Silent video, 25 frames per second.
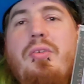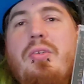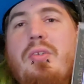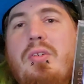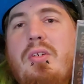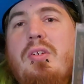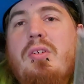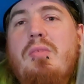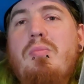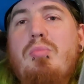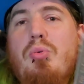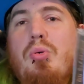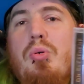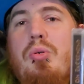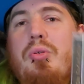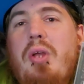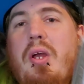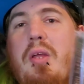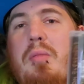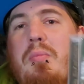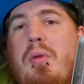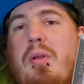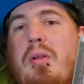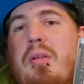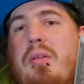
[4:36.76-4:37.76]
just brutal
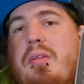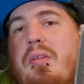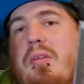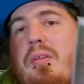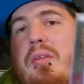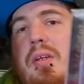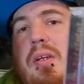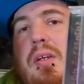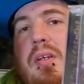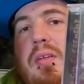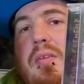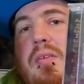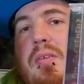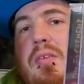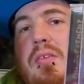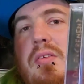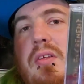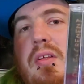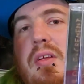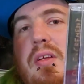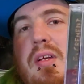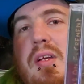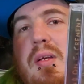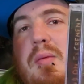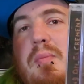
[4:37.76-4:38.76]
death metal and
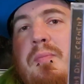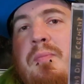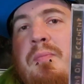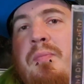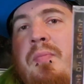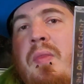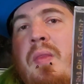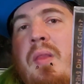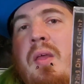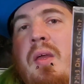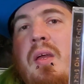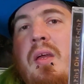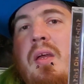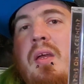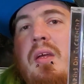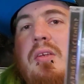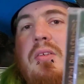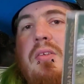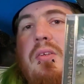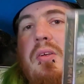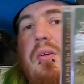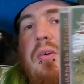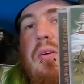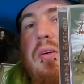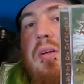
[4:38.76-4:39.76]
slam,
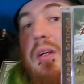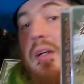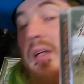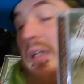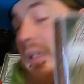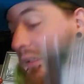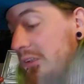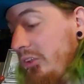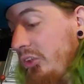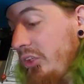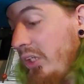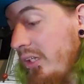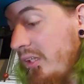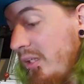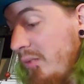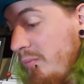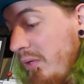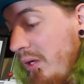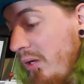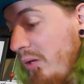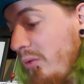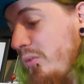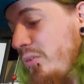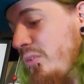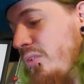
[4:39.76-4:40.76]
so check them
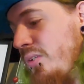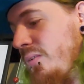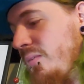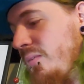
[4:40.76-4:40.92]
out.